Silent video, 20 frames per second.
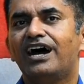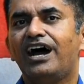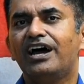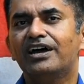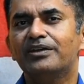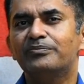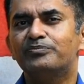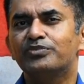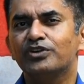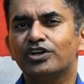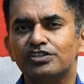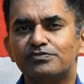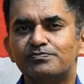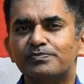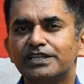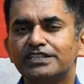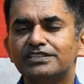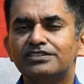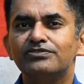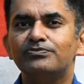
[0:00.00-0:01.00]
our
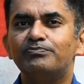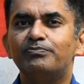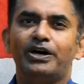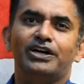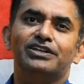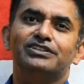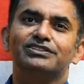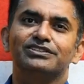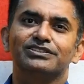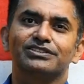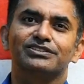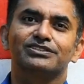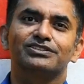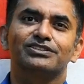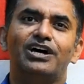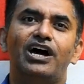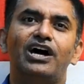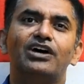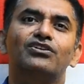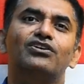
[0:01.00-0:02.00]
prospective
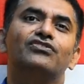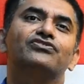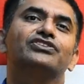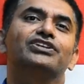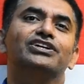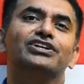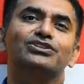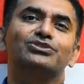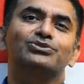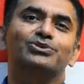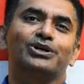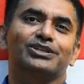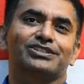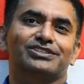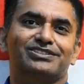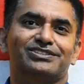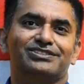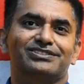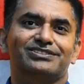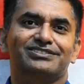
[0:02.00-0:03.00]
partners are offering to
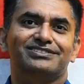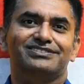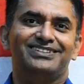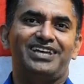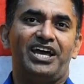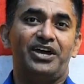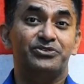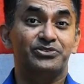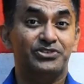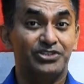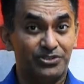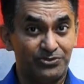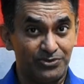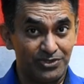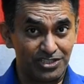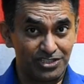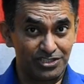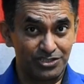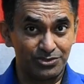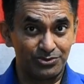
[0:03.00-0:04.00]
us? I would
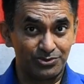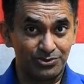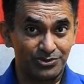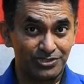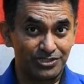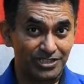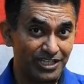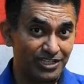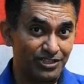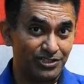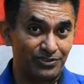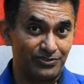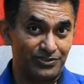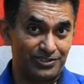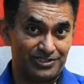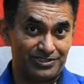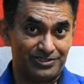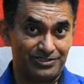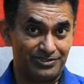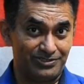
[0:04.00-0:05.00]
request you to think
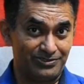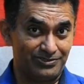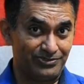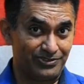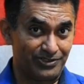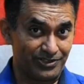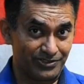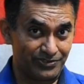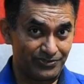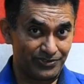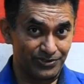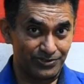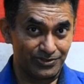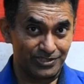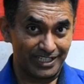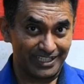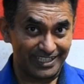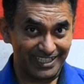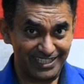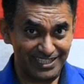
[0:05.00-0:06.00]
over for a few
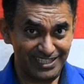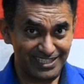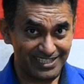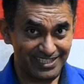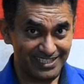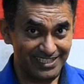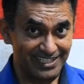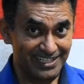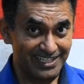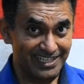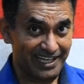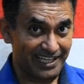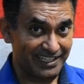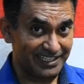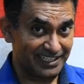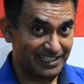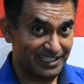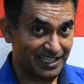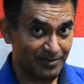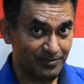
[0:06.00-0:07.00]
seconds and
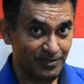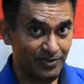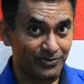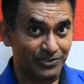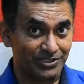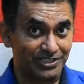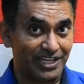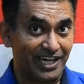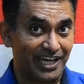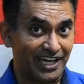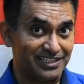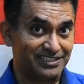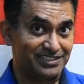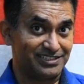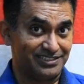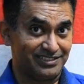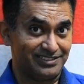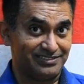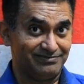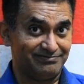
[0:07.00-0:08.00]
then come up with the
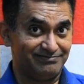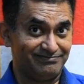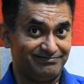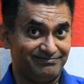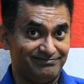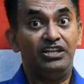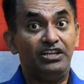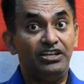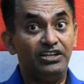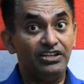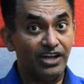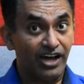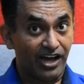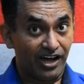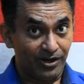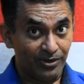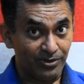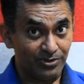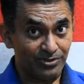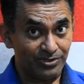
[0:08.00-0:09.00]
answer.
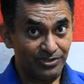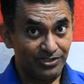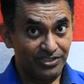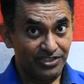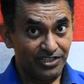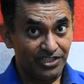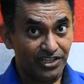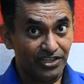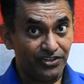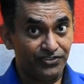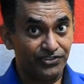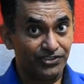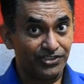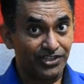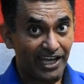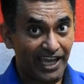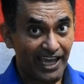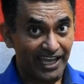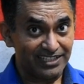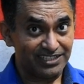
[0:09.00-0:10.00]
Now, if your
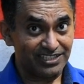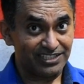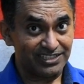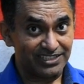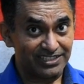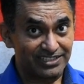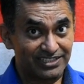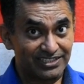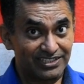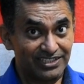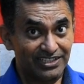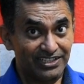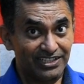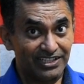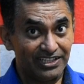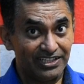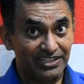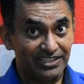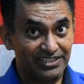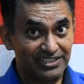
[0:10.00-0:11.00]
answer
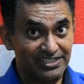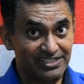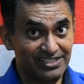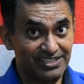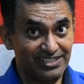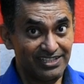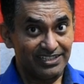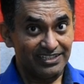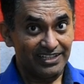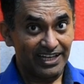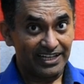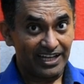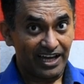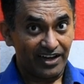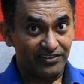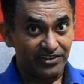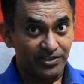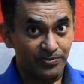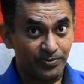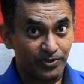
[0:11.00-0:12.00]
is that
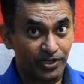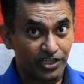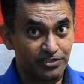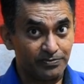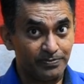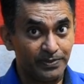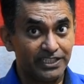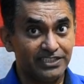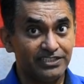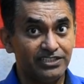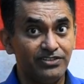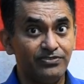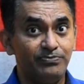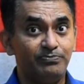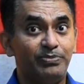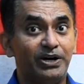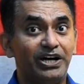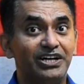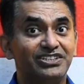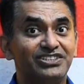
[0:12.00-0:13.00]
our
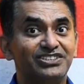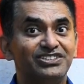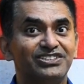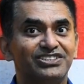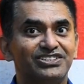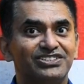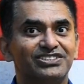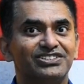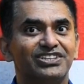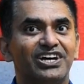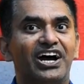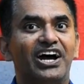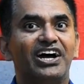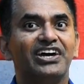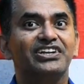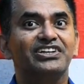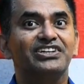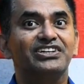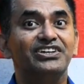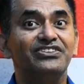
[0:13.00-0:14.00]
prospective partners
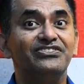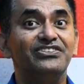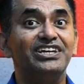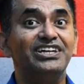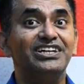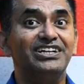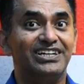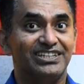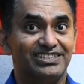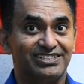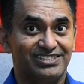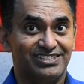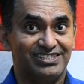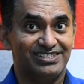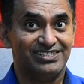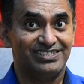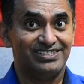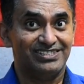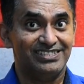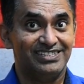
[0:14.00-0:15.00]
are giving
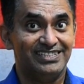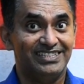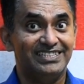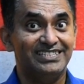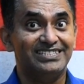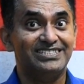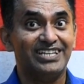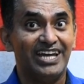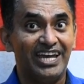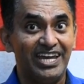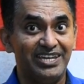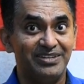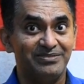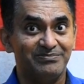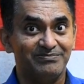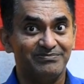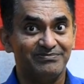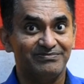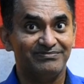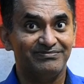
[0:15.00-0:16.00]
us
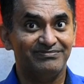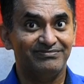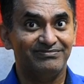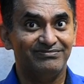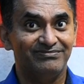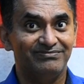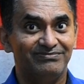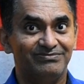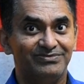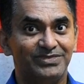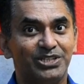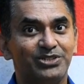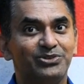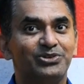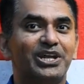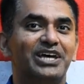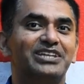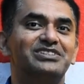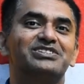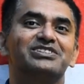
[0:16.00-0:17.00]
time, then
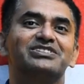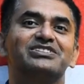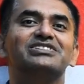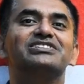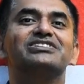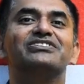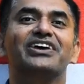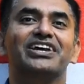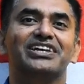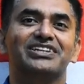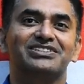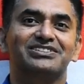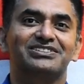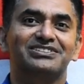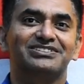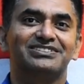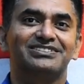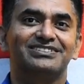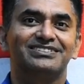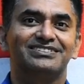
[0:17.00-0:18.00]
your answer is right.
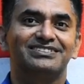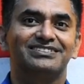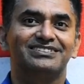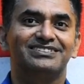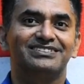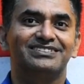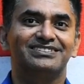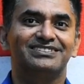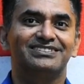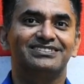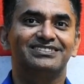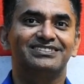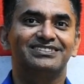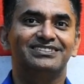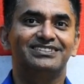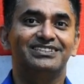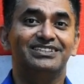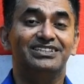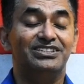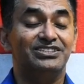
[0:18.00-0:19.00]

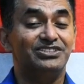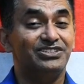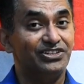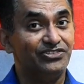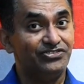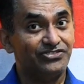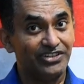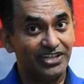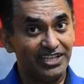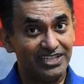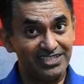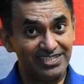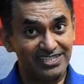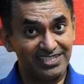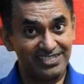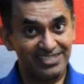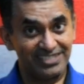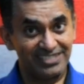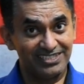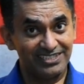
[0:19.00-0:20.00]
Dear
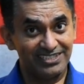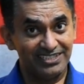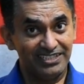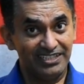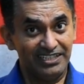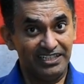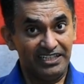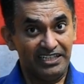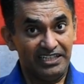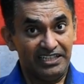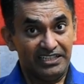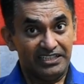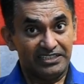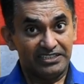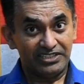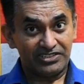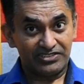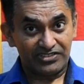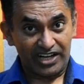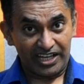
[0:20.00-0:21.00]
friends,
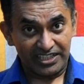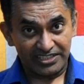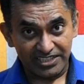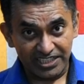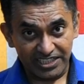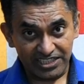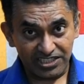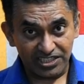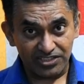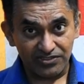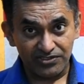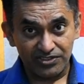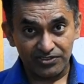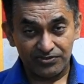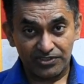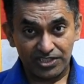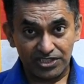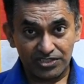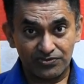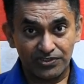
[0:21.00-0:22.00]
the transaction in
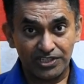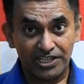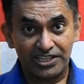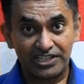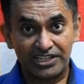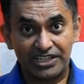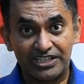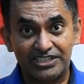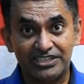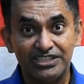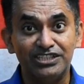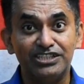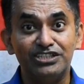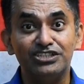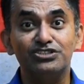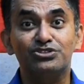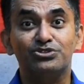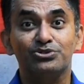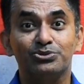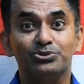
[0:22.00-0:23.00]
which we are getting
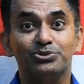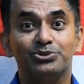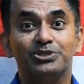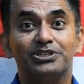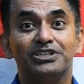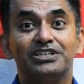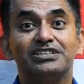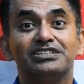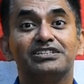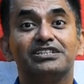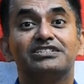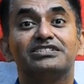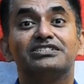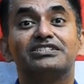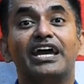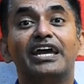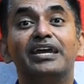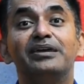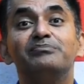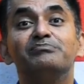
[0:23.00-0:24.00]
into is a
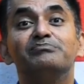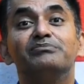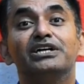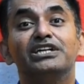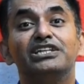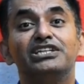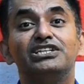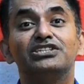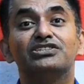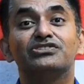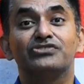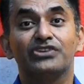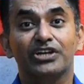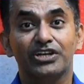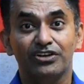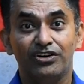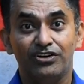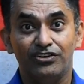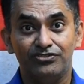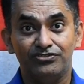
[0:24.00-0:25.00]
time-money
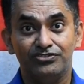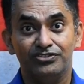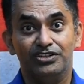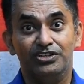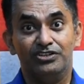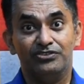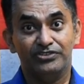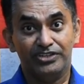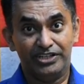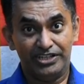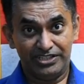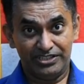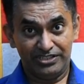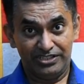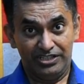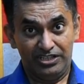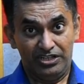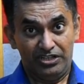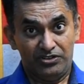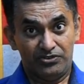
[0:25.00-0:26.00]
trade-off
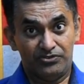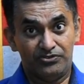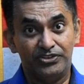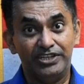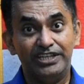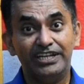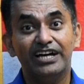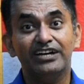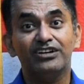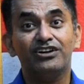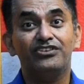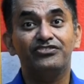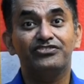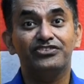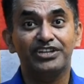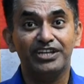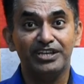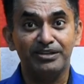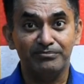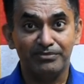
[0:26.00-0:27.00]
where we are
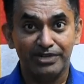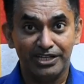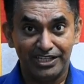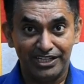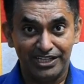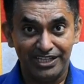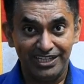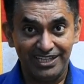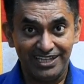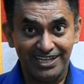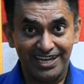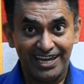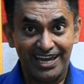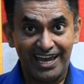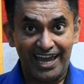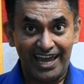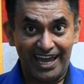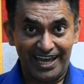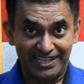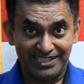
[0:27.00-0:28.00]
offering money
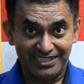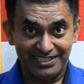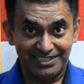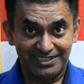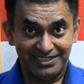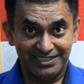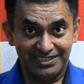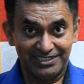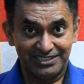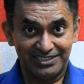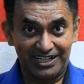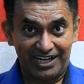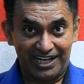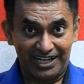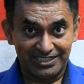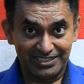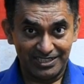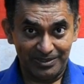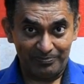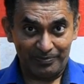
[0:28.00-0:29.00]
and the
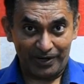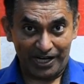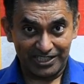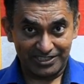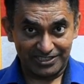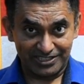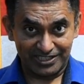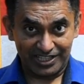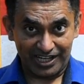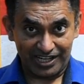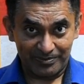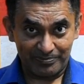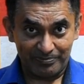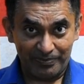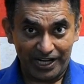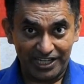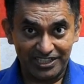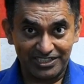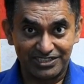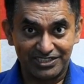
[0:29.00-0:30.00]
other partner, our
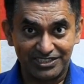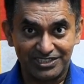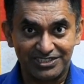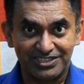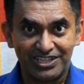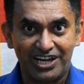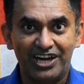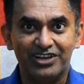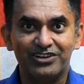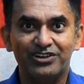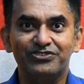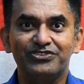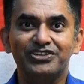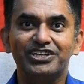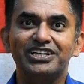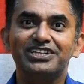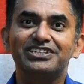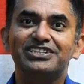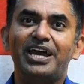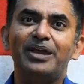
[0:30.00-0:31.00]
partners, are offering